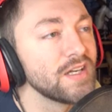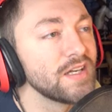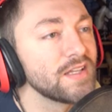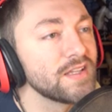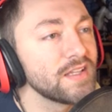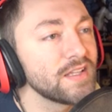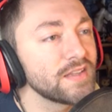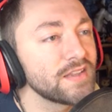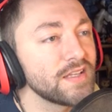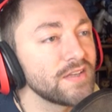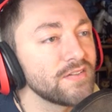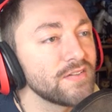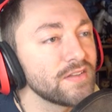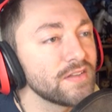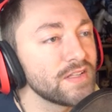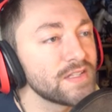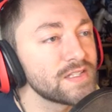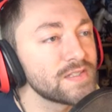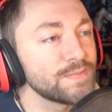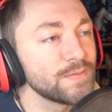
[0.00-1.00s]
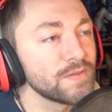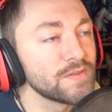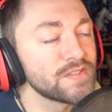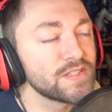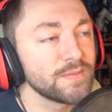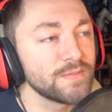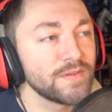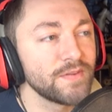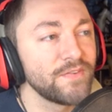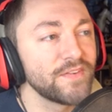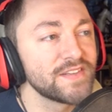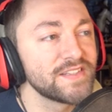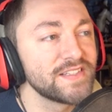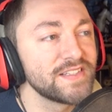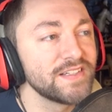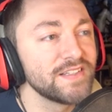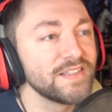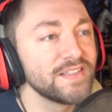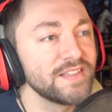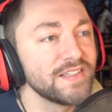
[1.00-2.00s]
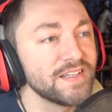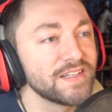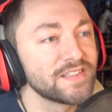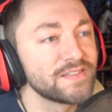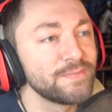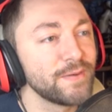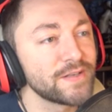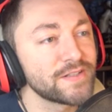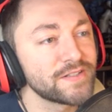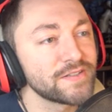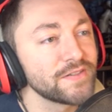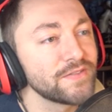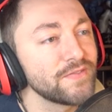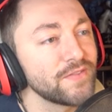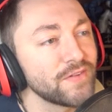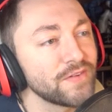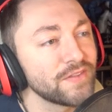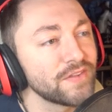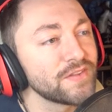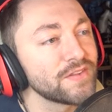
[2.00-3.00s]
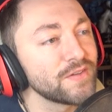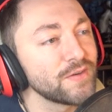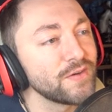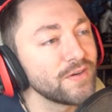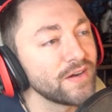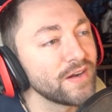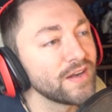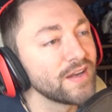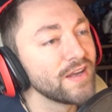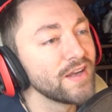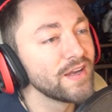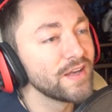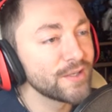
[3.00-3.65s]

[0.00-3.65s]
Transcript: I think they really spruce up the facility, especially for the tour.